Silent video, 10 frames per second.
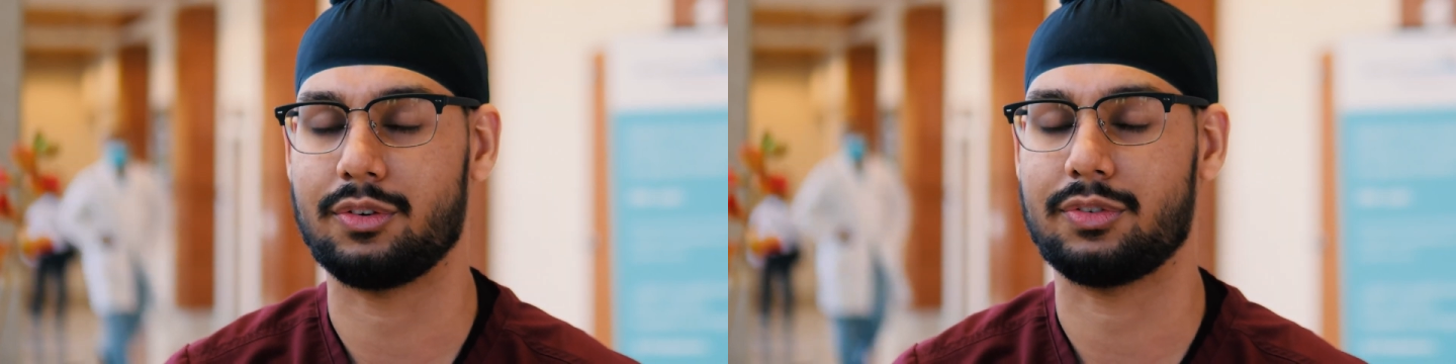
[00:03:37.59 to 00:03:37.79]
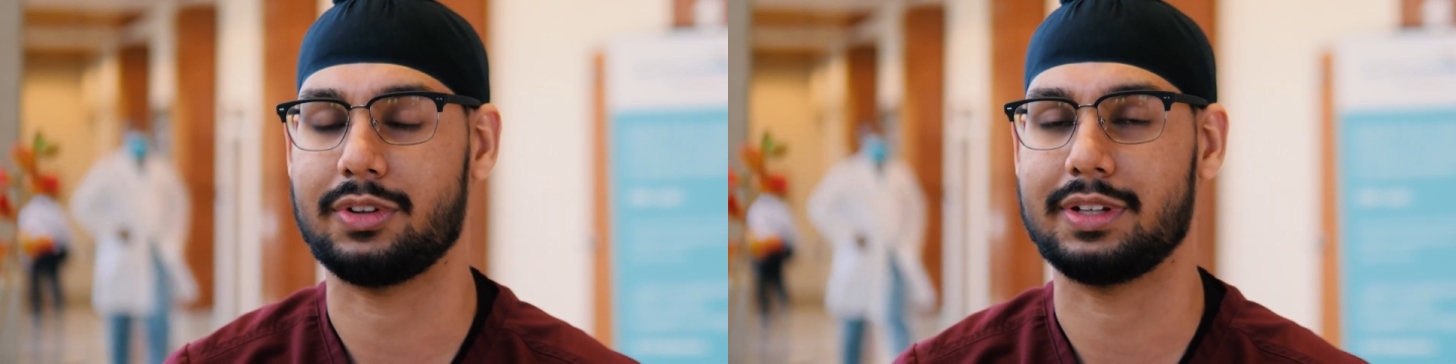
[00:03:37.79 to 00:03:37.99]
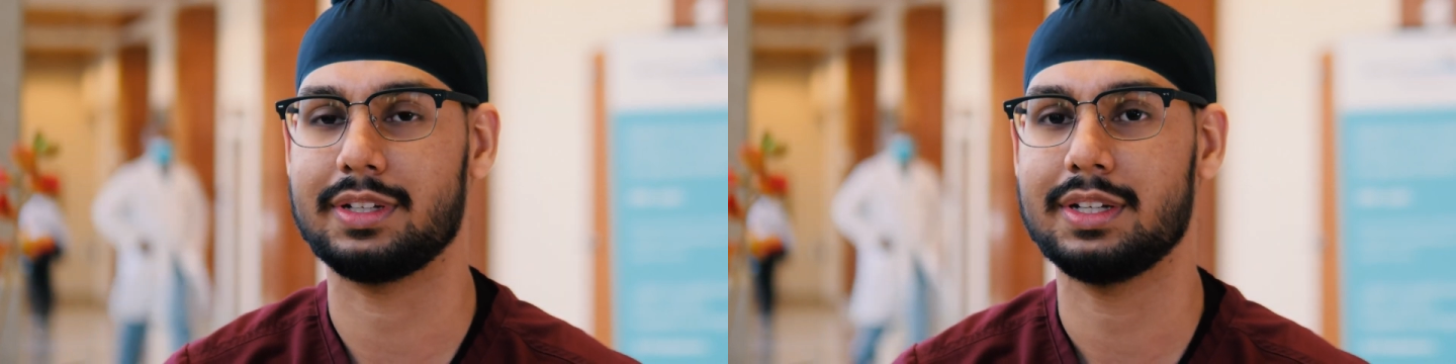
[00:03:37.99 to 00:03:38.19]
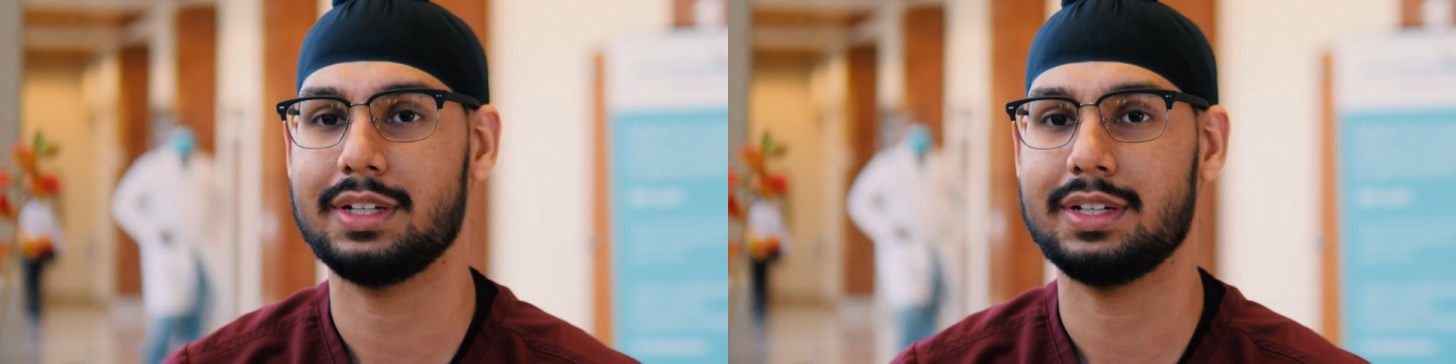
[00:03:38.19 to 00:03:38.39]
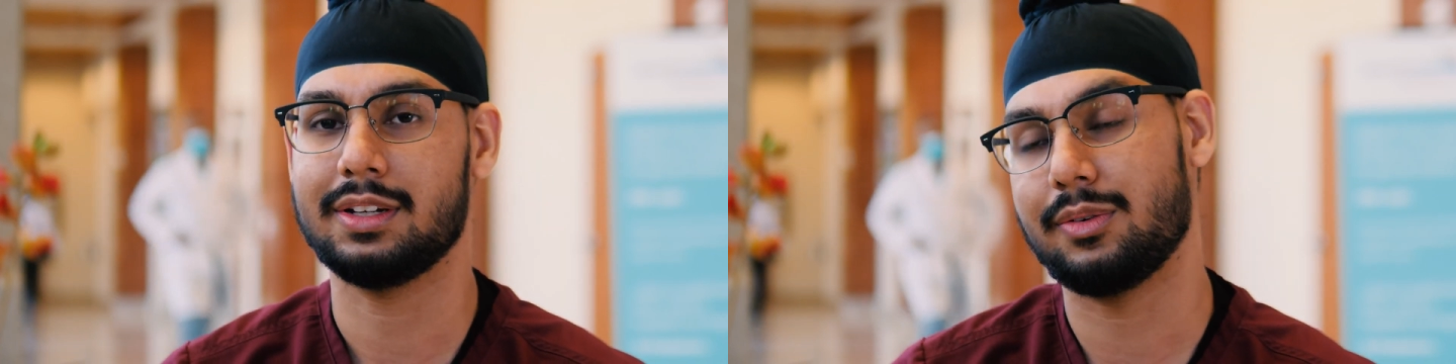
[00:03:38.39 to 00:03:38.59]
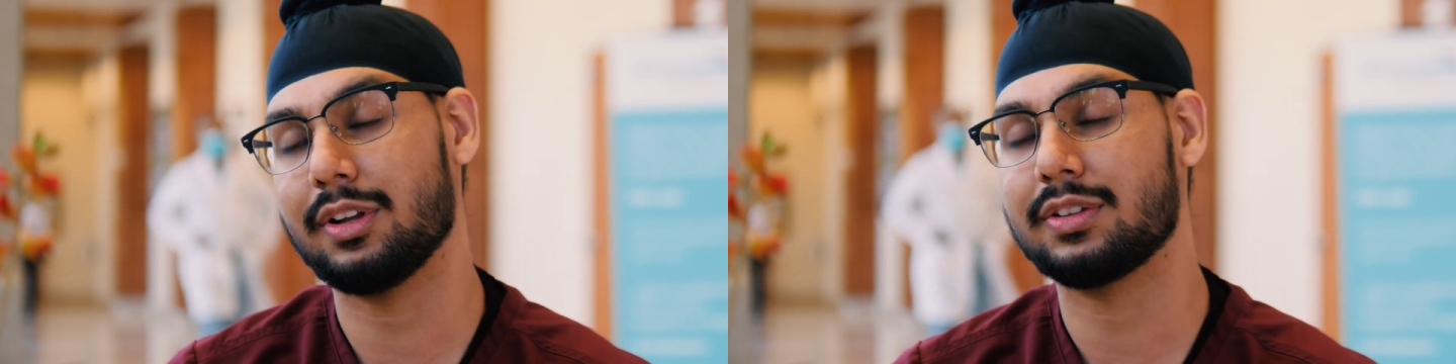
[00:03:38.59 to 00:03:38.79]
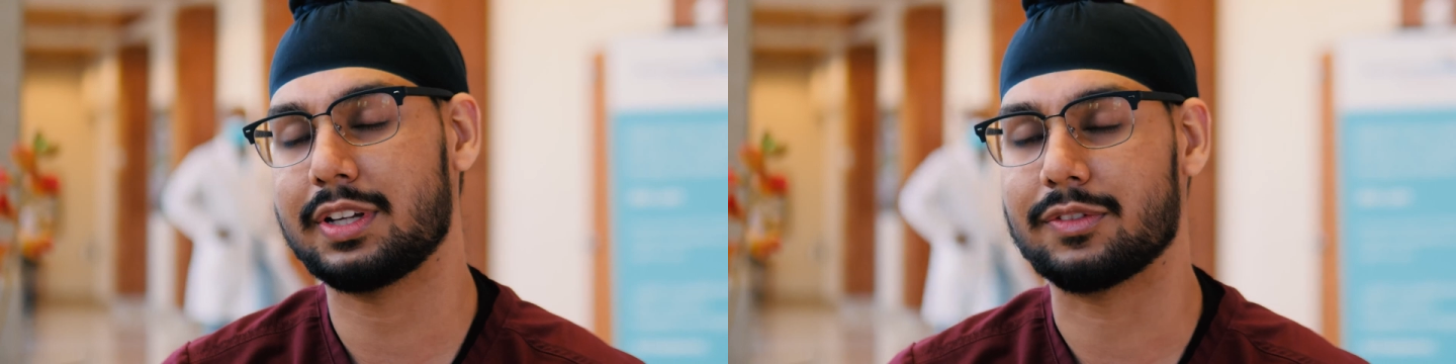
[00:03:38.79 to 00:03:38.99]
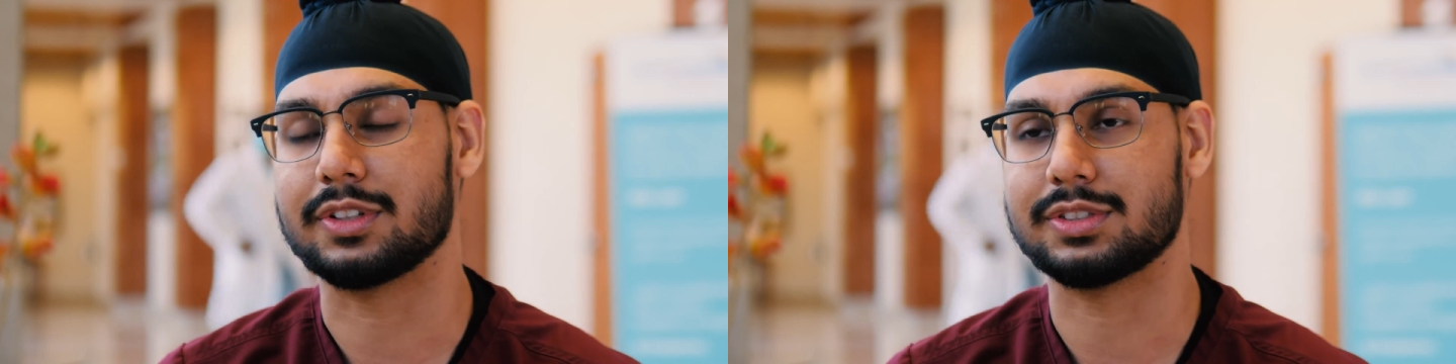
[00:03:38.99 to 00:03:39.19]
hopefully
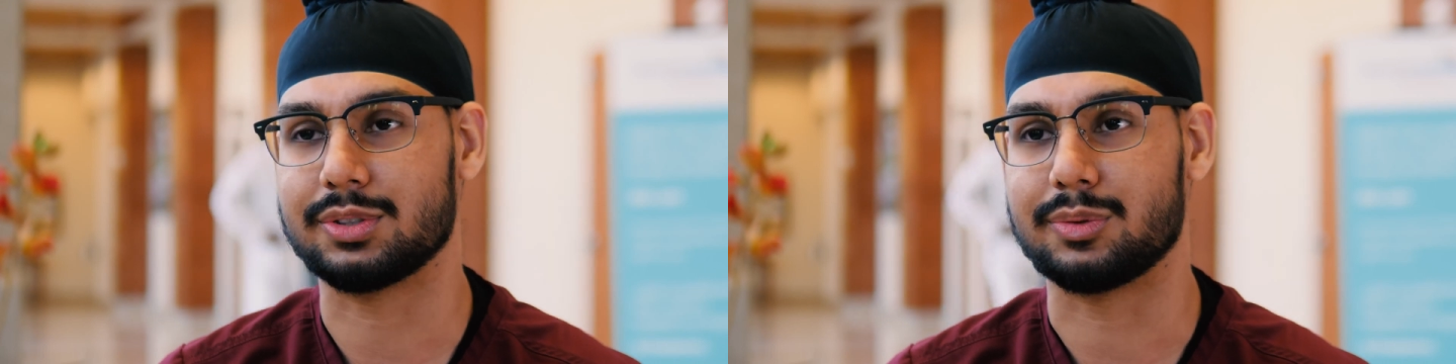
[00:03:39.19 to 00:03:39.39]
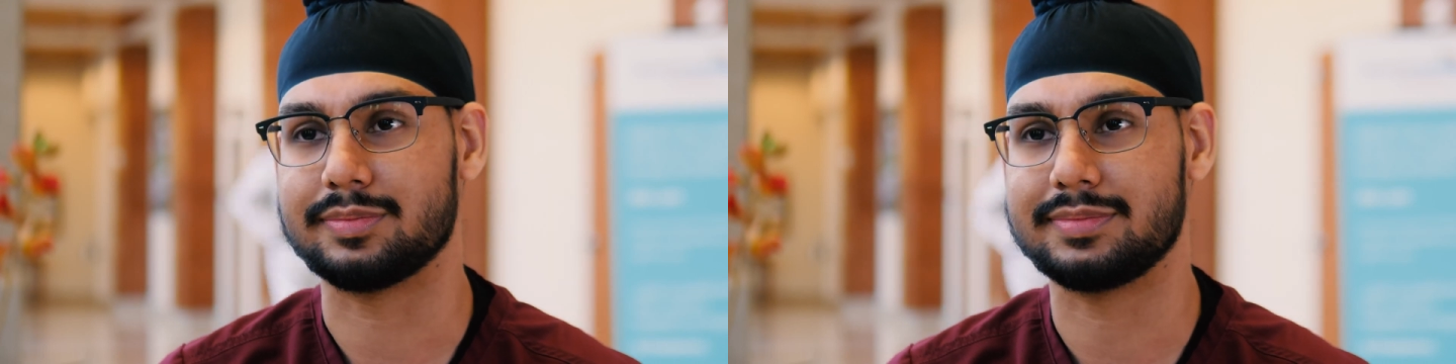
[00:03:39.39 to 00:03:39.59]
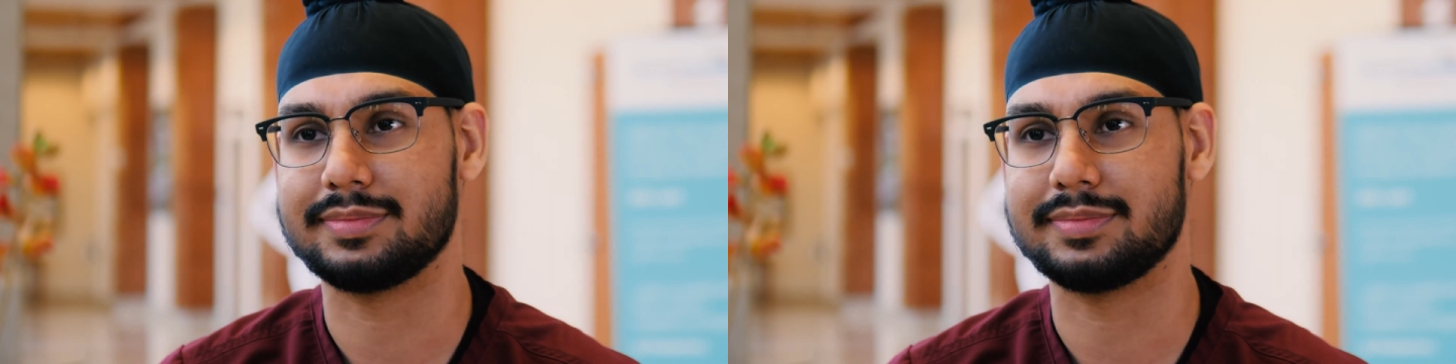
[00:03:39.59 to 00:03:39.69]
relatively soon.